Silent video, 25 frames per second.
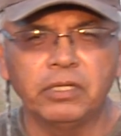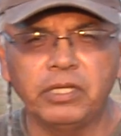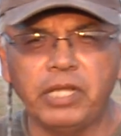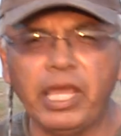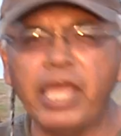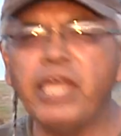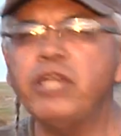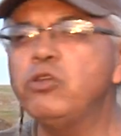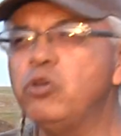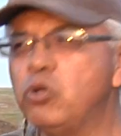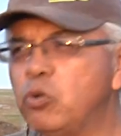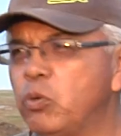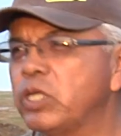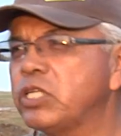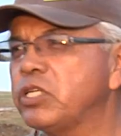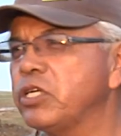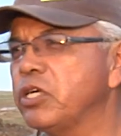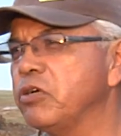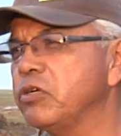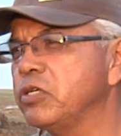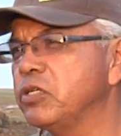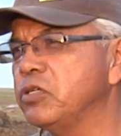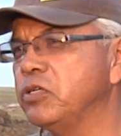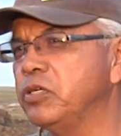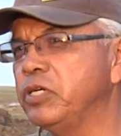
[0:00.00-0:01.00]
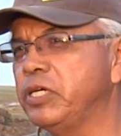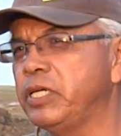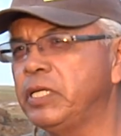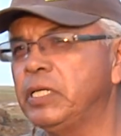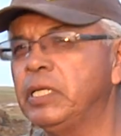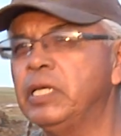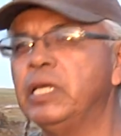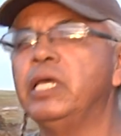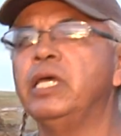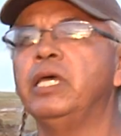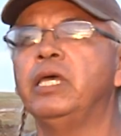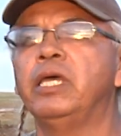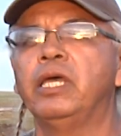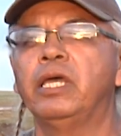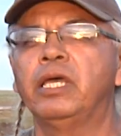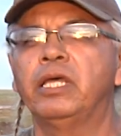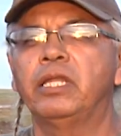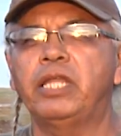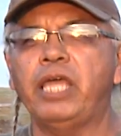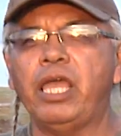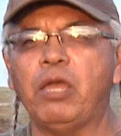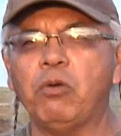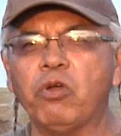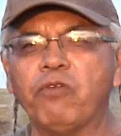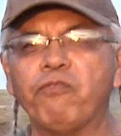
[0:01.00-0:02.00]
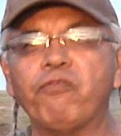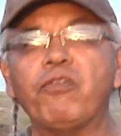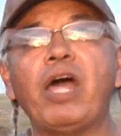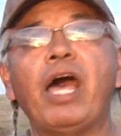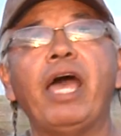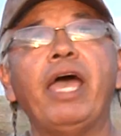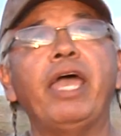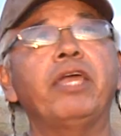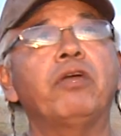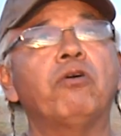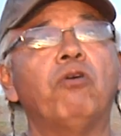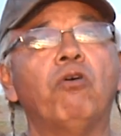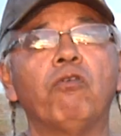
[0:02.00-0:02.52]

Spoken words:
They knew what they were doing. They were flying